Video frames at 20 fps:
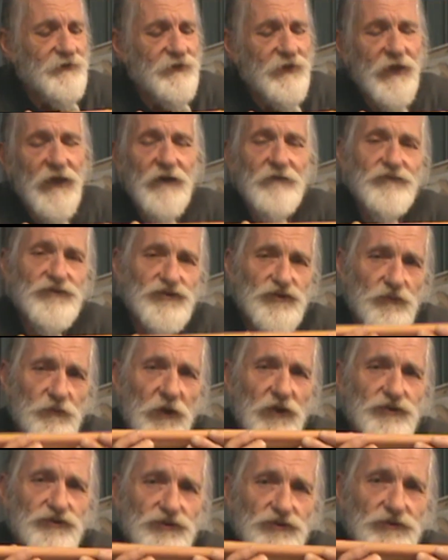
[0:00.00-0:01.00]
They have a
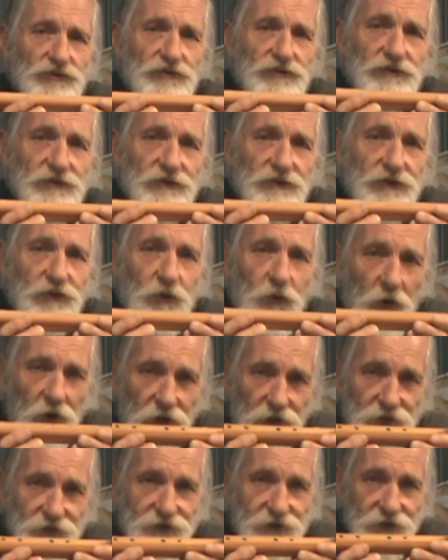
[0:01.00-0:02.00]
special
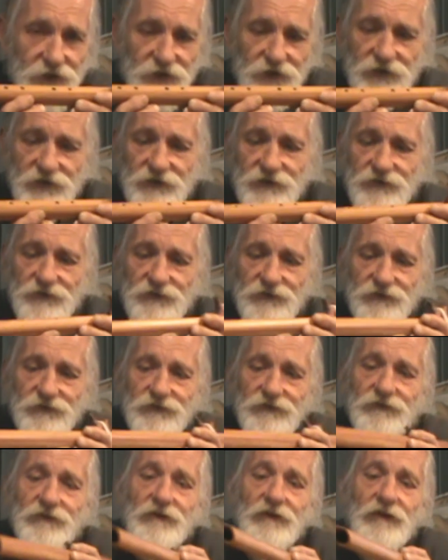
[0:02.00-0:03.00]
quality.
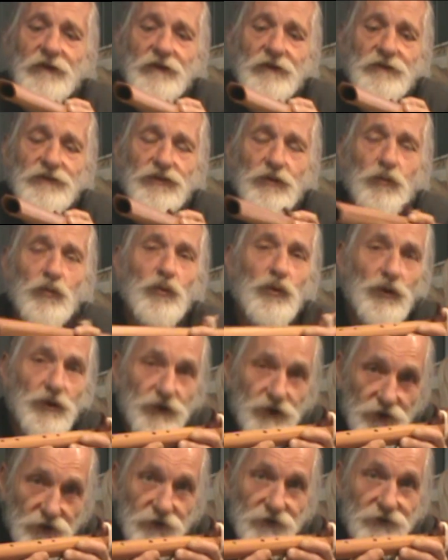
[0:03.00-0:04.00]
The
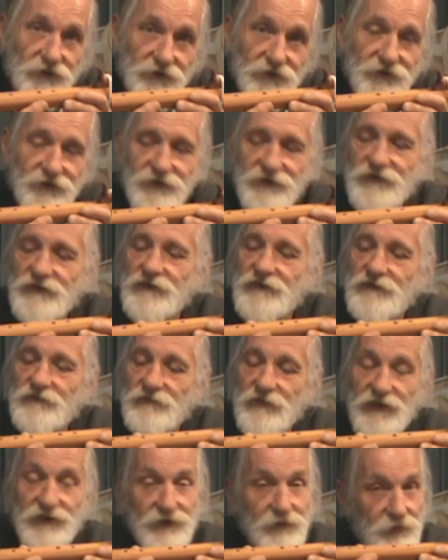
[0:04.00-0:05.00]
wood
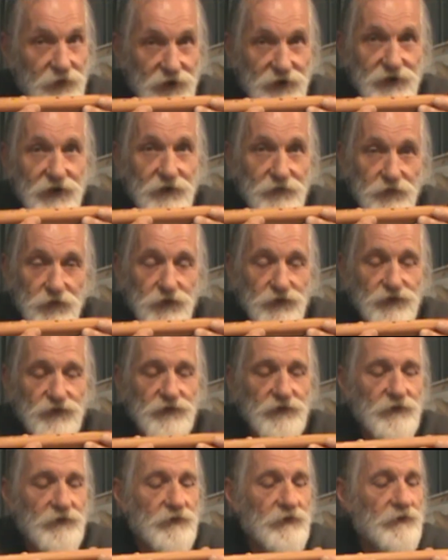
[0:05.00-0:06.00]
makes a big difference.
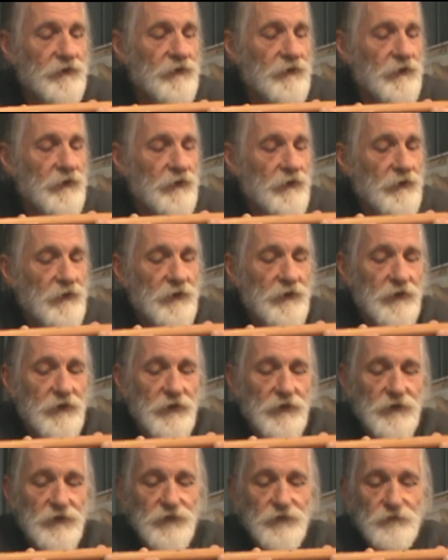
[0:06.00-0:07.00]

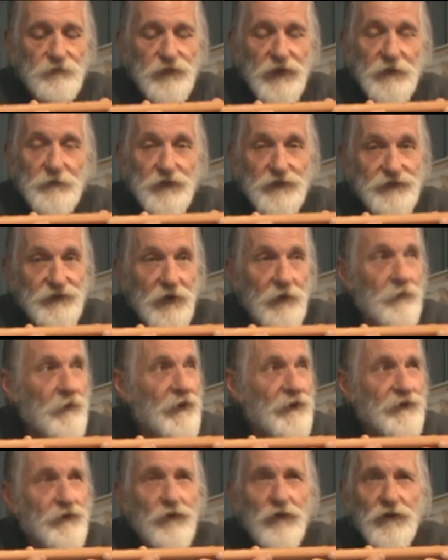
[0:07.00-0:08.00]
And people say,
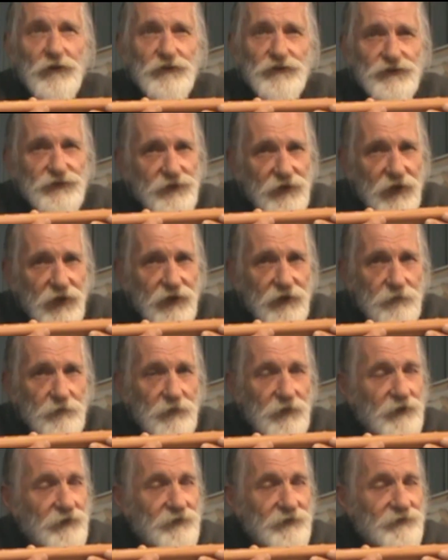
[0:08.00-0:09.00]
well, they're all the
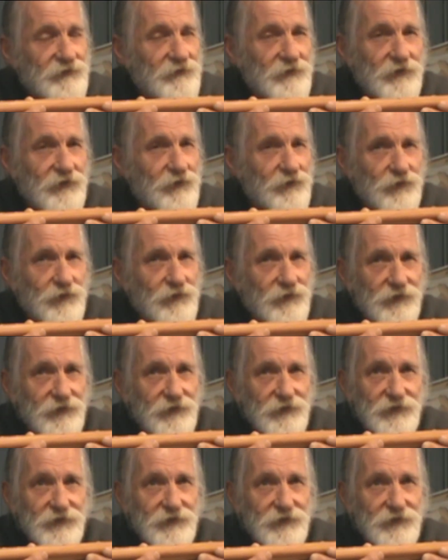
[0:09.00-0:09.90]
same. No.